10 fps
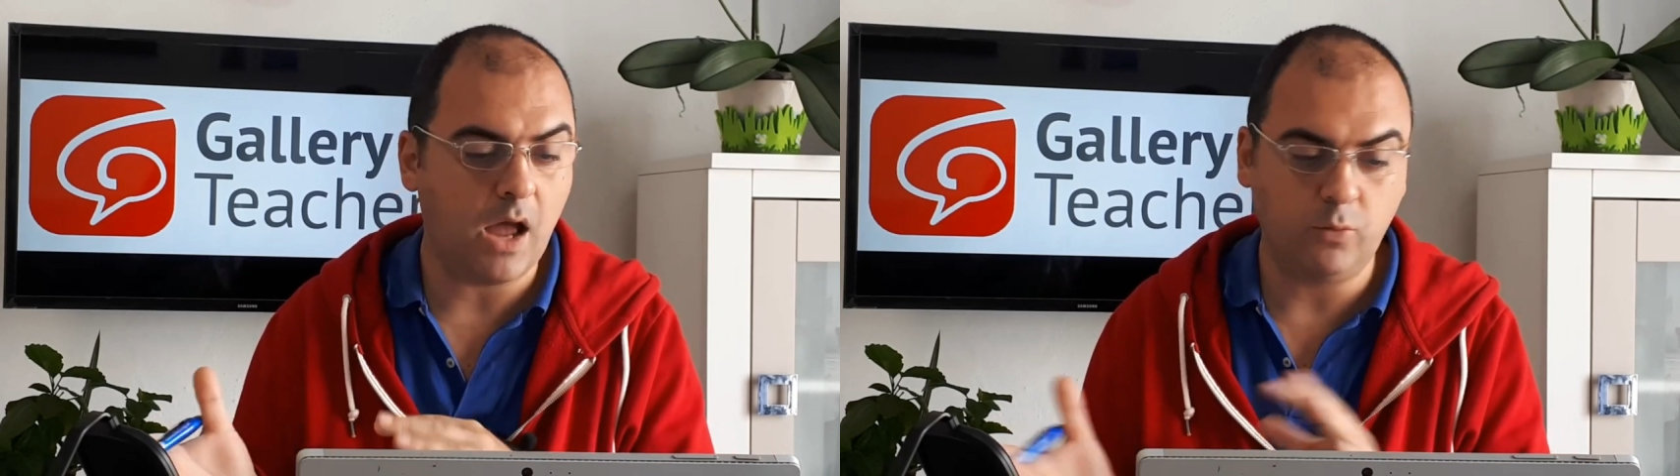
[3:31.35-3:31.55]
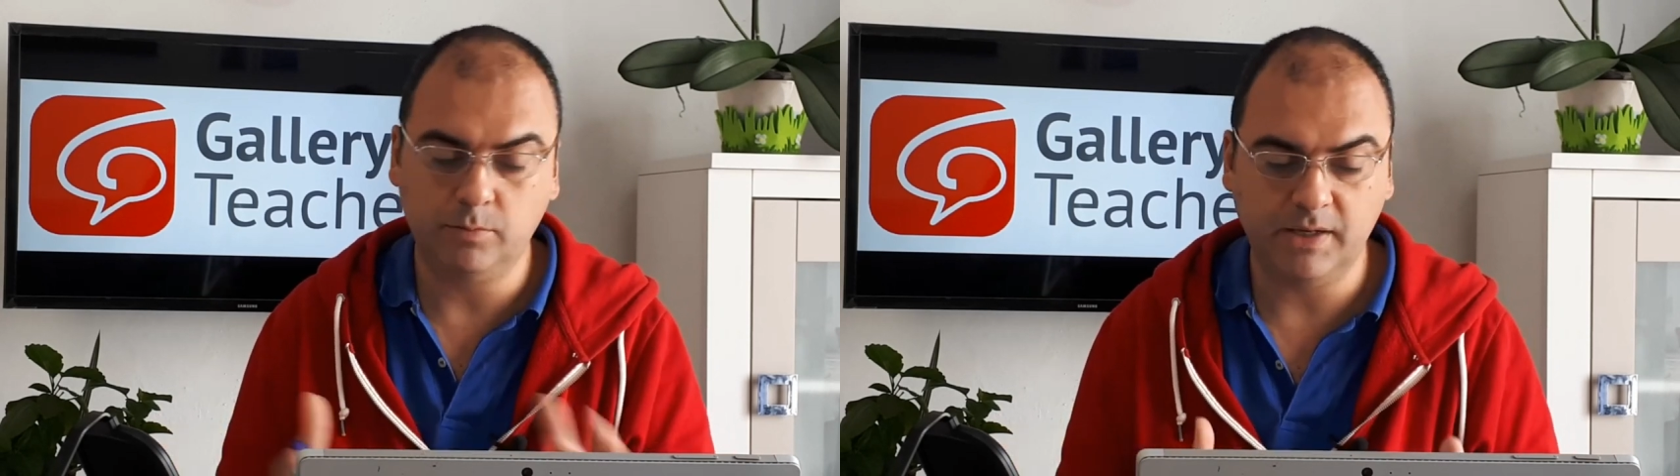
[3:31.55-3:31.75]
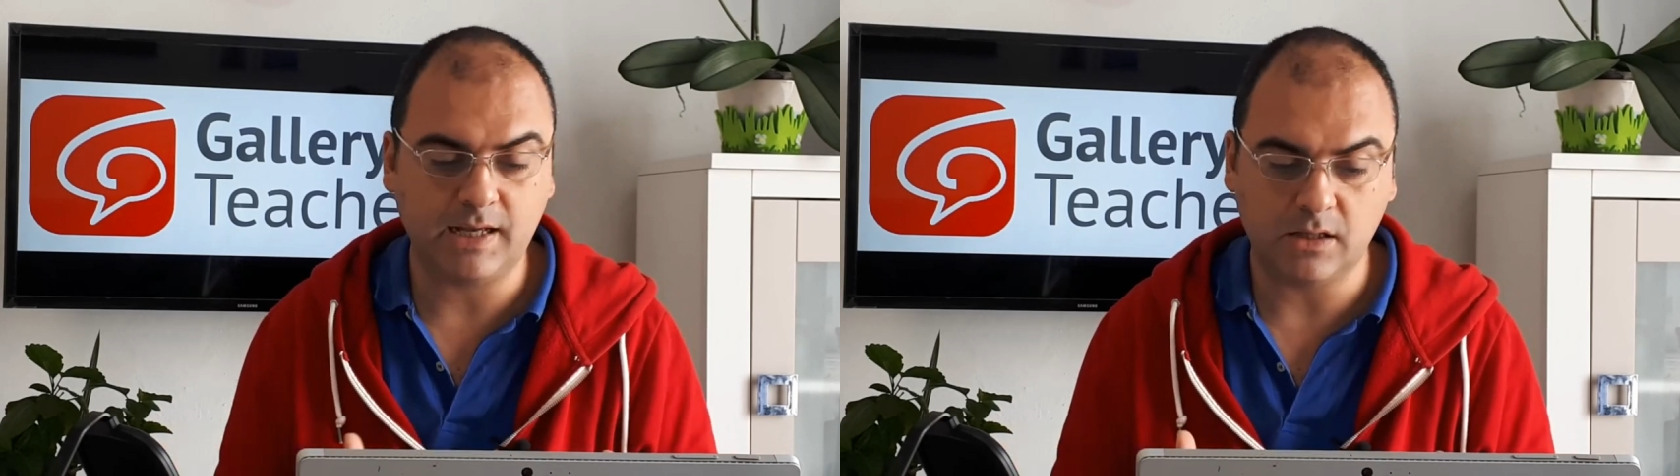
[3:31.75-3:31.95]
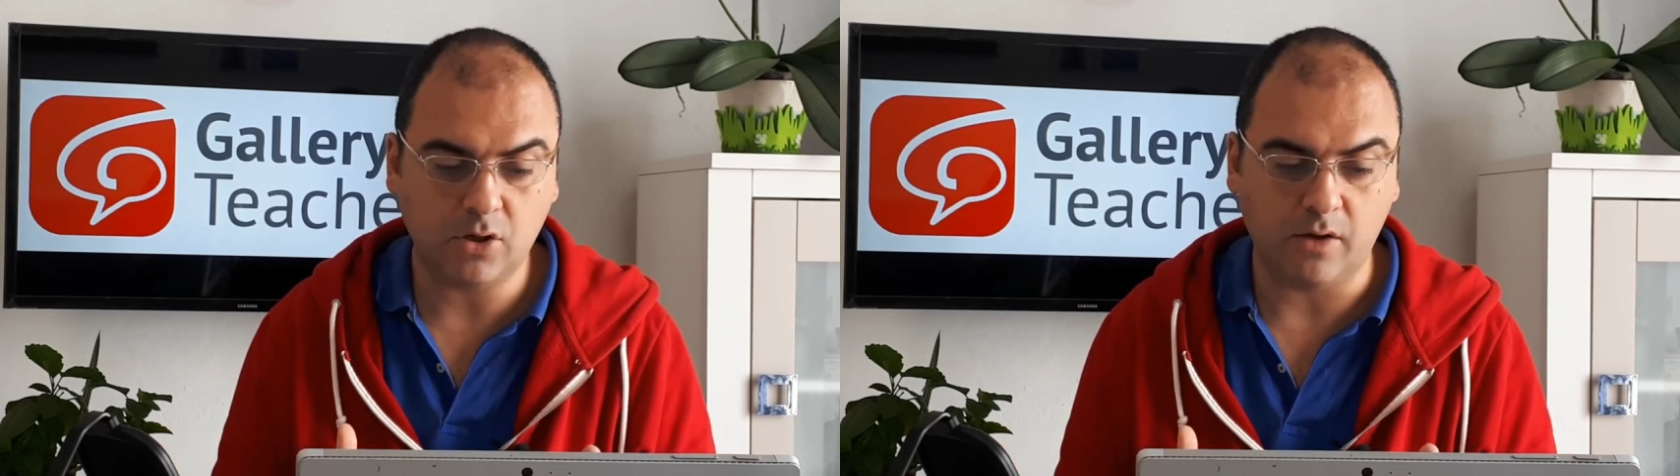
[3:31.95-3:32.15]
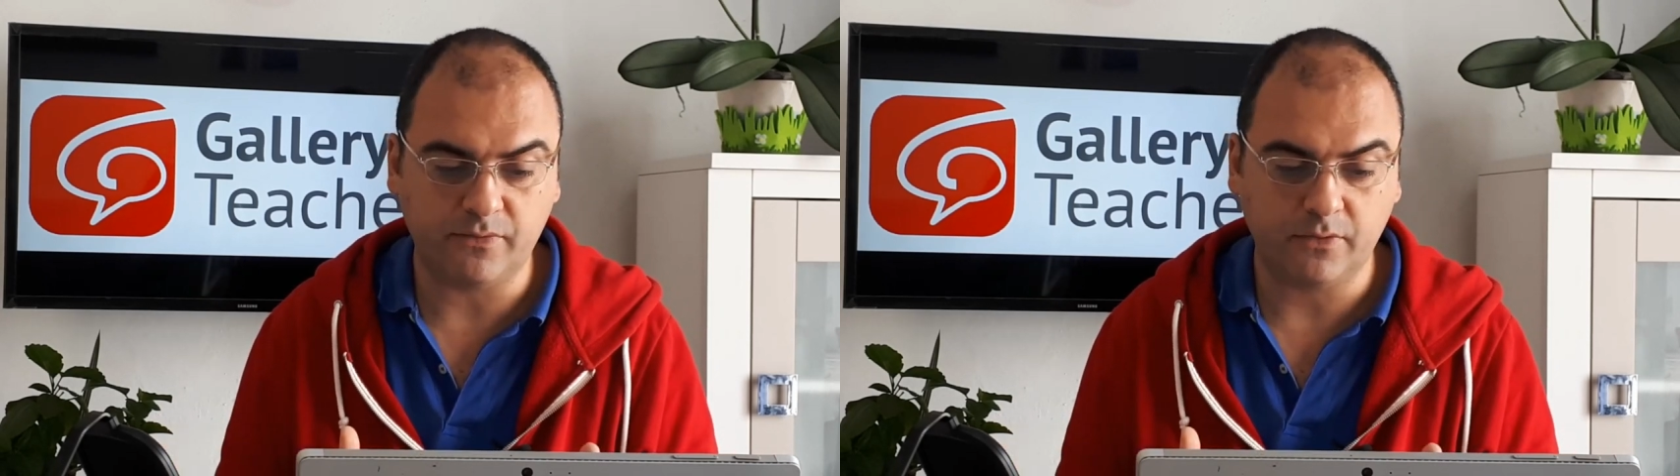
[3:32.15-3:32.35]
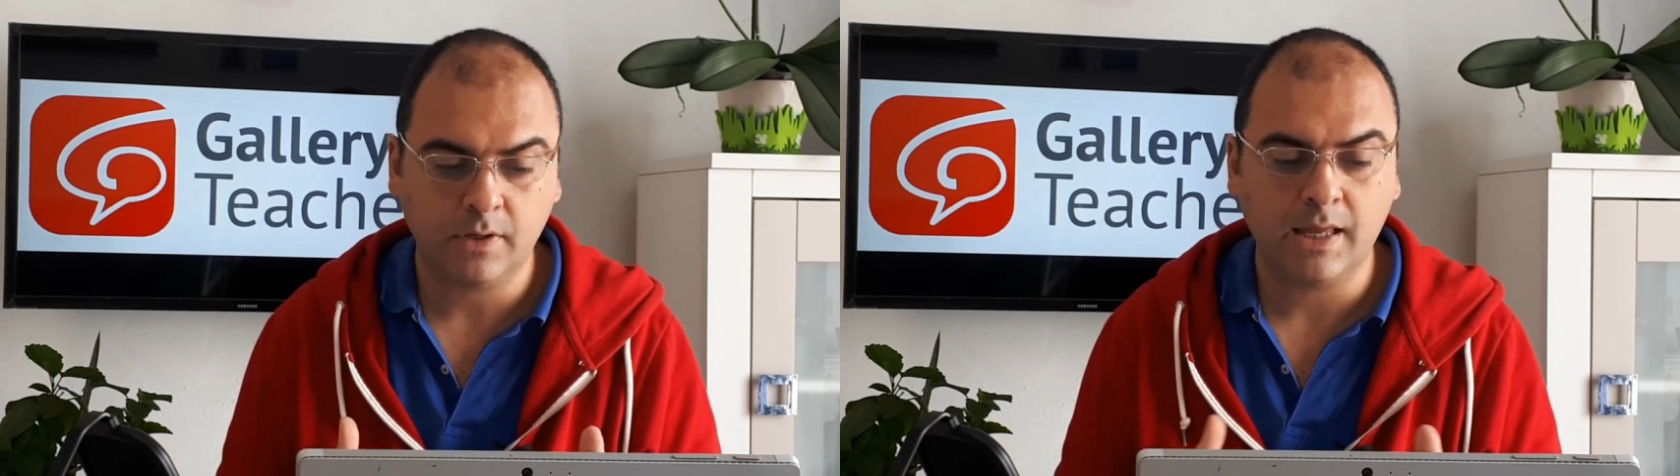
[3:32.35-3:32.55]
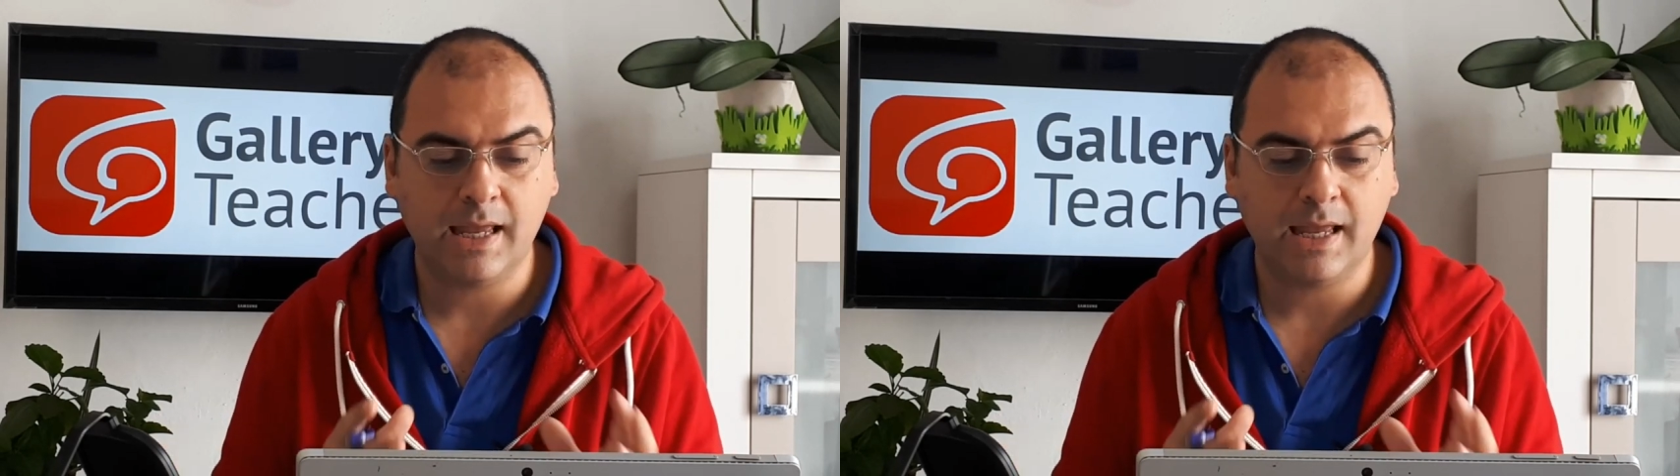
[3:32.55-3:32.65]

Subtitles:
I would be cut off.